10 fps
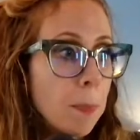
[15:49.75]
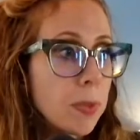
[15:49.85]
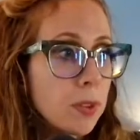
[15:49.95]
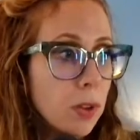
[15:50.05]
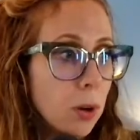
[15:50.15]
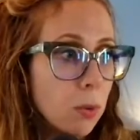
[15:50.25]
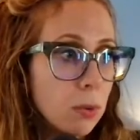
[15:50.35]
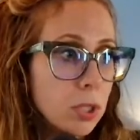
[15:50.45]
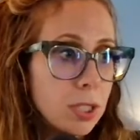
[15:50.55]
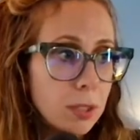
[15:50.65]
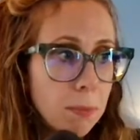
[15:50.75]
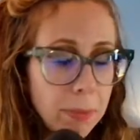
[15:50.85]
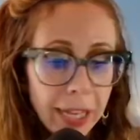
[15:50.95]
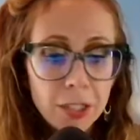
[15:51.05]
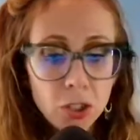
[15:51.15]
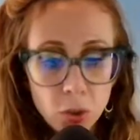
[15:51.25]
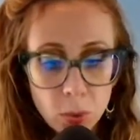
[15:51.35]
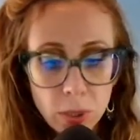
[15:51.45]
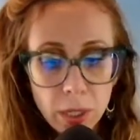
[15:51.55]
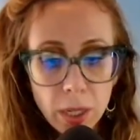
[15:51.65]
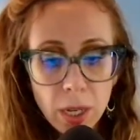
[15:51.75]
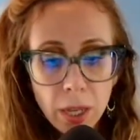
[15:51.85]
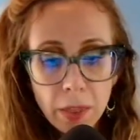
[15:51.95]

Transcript: So just make sure